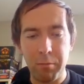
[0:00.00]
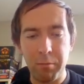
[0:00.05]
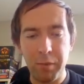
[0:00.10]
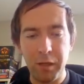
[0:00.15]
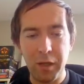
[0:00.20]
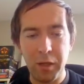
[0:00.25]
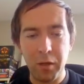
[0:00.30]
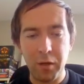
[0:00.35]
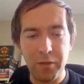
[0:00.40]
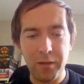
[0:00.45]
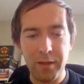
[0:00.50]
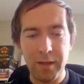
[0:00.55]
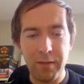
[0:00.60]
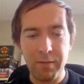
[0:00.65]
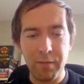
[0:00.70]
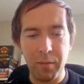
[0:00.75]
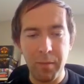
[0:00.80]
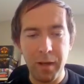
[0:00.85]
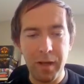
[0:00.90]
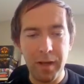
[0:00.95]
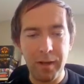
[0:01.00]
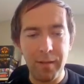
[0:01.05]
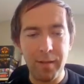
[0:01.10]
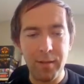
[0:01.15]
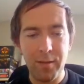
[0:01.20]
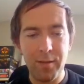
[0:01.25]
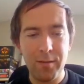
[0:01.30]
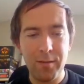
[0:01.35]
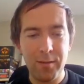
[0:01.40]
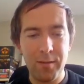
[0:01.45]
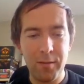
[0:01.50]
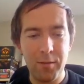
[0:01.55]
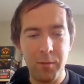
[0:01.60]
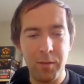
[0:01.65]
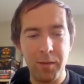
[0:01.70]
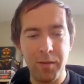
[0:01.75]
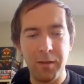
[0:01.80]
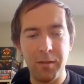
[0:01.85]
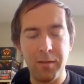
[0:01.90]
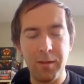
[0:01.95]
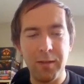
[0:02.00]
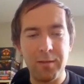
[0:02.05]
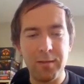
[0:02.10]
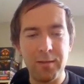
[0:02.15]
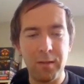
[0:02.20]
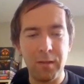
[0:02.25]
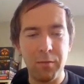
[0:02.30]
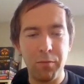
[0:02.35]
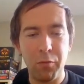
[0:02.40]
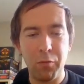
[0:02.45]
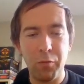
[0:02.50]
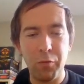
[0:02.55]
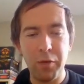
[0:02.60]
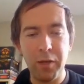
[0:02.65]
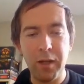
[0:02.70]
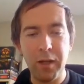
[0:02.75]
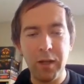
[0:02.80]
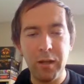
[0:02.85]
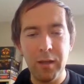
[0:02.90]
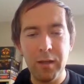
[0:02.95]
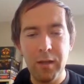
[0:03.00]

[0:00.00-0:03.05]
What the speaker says: PR7- with an intensity of 3,